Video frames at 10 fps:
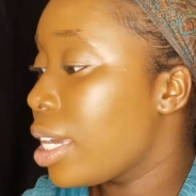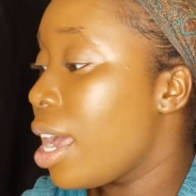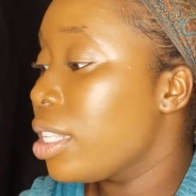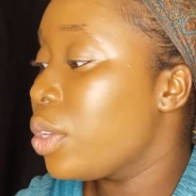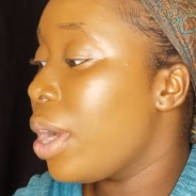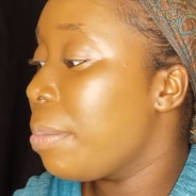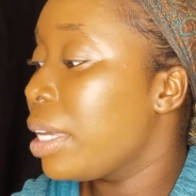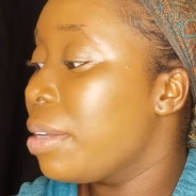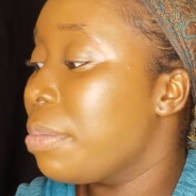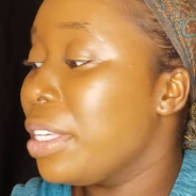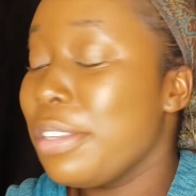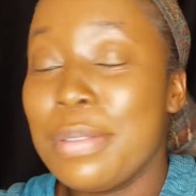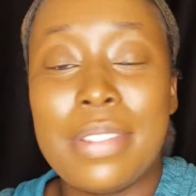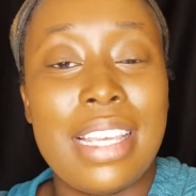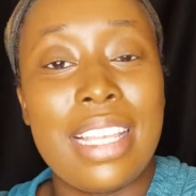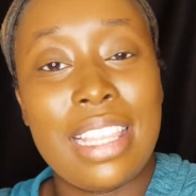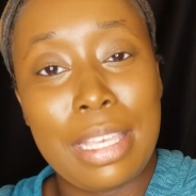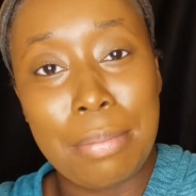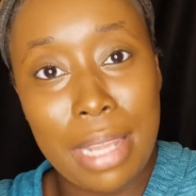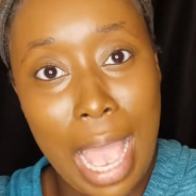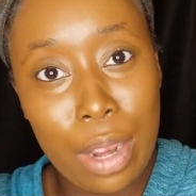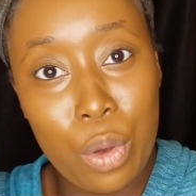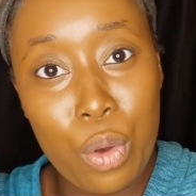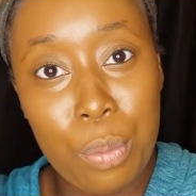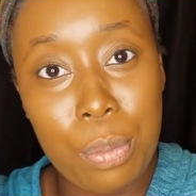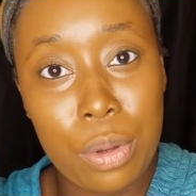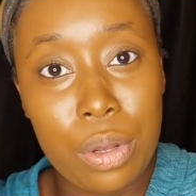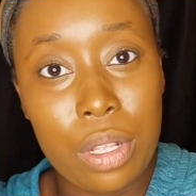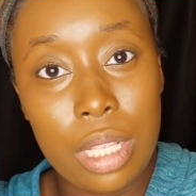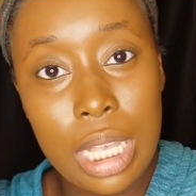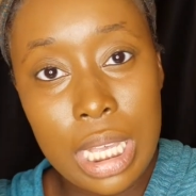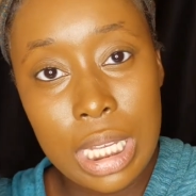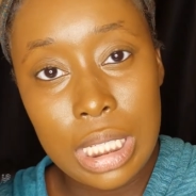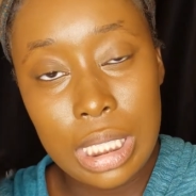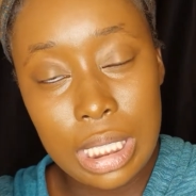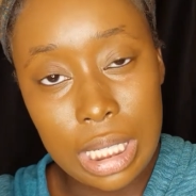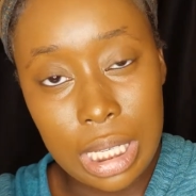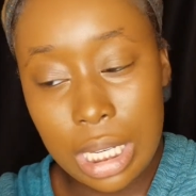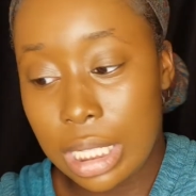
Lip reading: contour, I'm going to be using the Black Opal stick